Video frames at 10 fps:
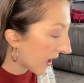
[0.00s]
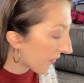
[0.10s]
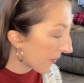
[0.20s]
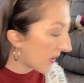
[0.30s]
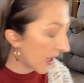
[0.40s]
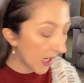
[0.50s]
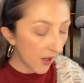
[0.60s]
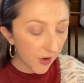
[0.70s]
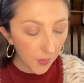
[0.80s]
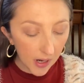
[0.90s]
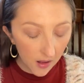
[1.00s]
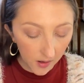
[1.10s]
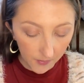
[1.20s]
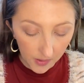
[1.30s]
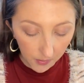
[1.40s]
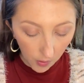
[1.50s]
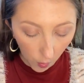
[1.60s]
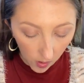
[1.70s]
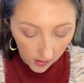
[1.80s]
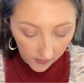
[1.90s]
from the Naked 2 palette, maybe
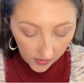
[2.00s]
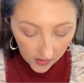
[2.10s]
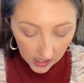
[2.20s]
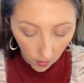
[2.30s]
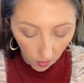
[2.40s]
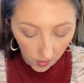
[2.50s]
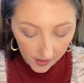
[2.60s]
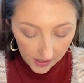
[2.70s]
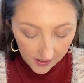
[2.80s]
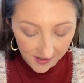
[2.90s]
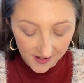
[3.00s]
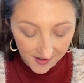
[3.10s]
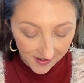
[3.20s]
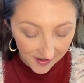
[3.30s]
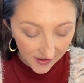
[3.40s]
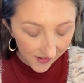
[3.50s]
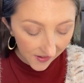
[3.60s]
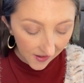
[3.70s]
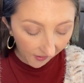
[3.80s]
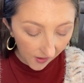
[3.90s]
one of the oldest
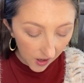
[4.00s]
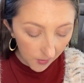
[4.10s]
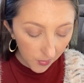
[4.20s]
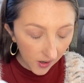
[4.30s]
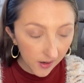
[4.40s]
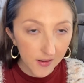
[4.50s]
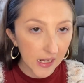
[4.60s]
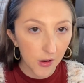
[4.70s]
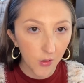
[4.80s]
products I own.